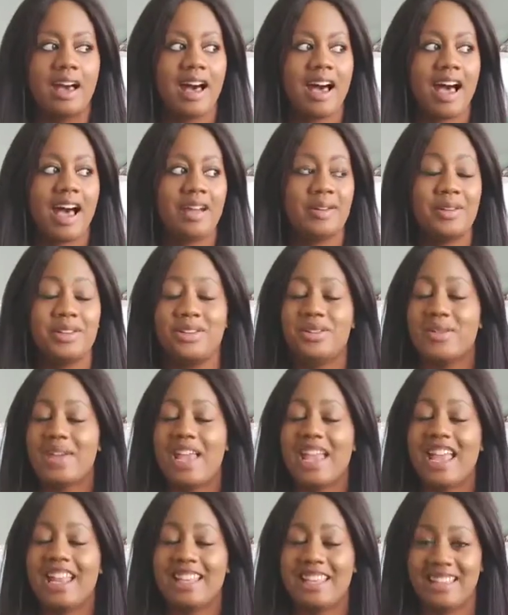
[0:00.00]
I would do
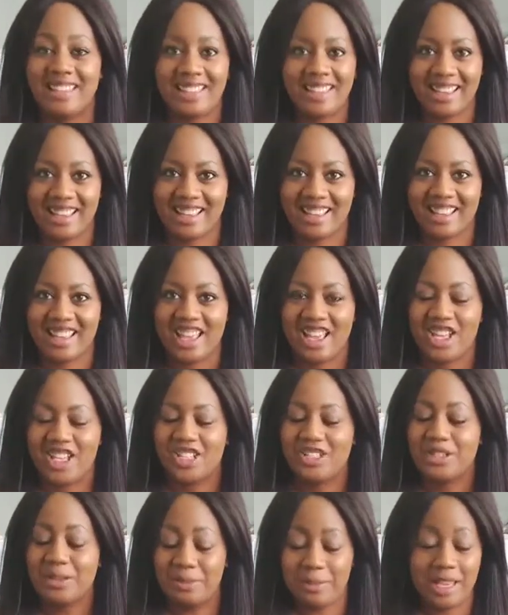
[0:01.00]
anything
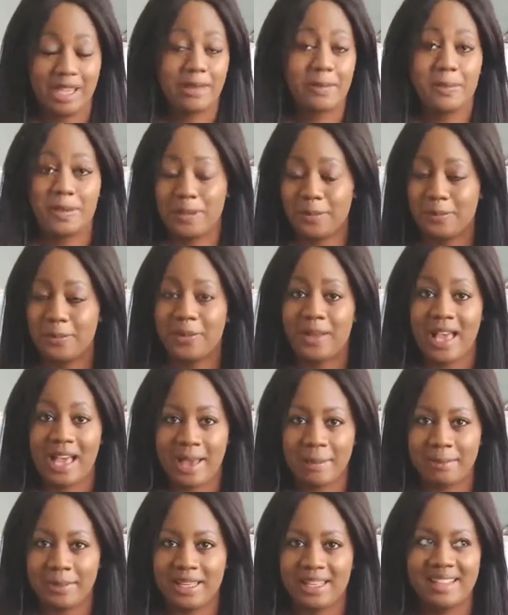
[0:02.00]
to make people
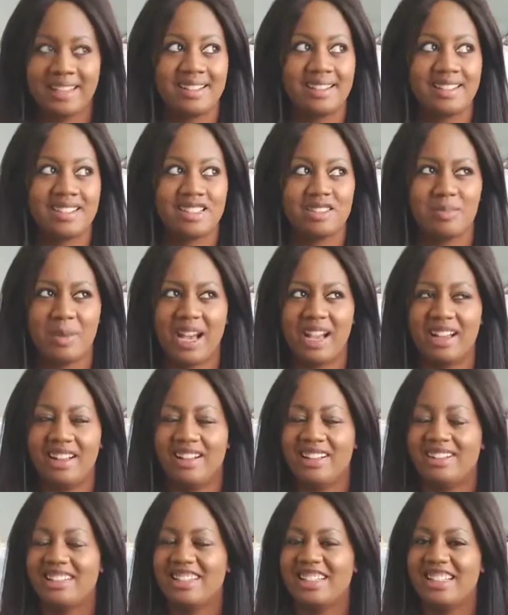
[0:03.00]
happy,
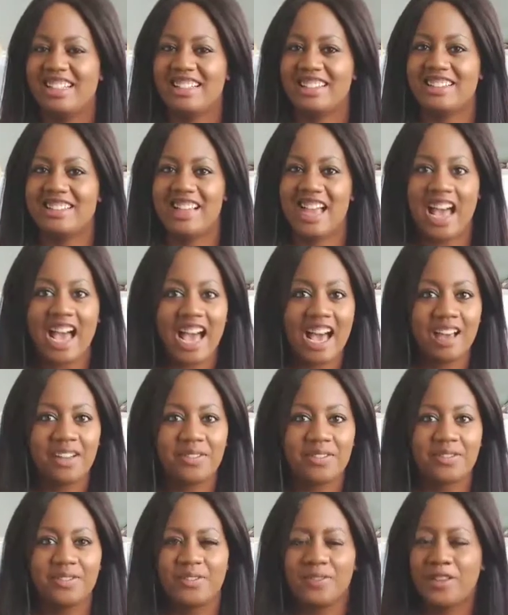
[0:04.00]
smile, laugh,
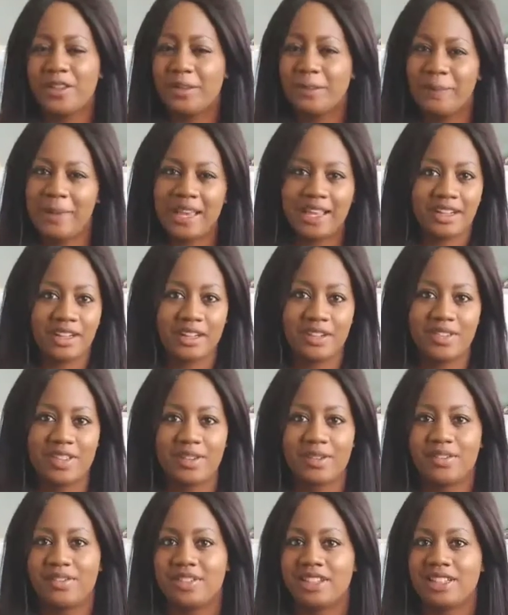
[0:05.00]
feel better if they
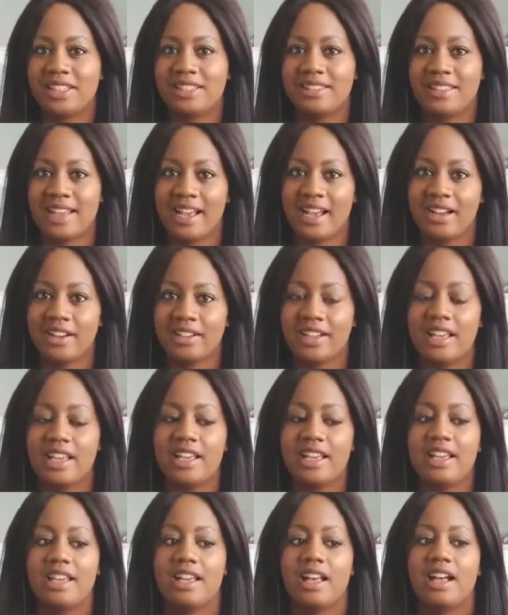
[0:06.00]
were feeling down.
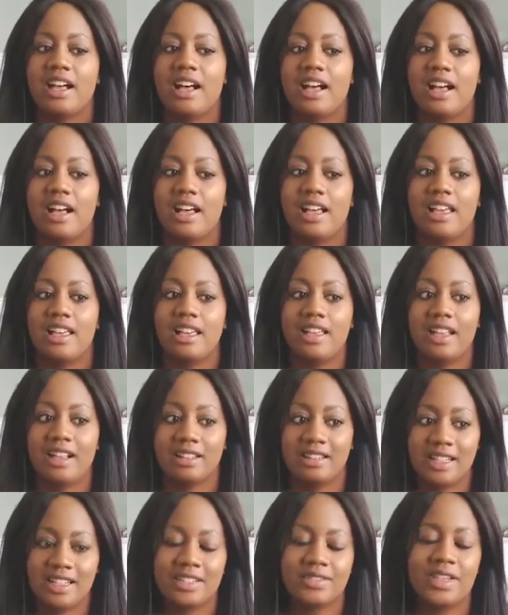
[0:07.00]
A
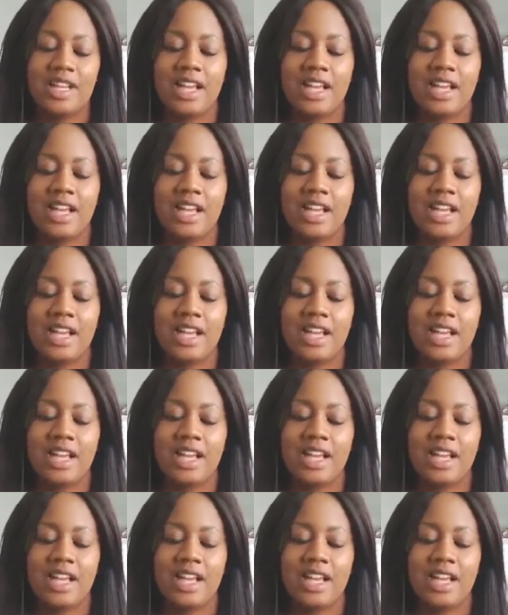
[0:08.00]
lot of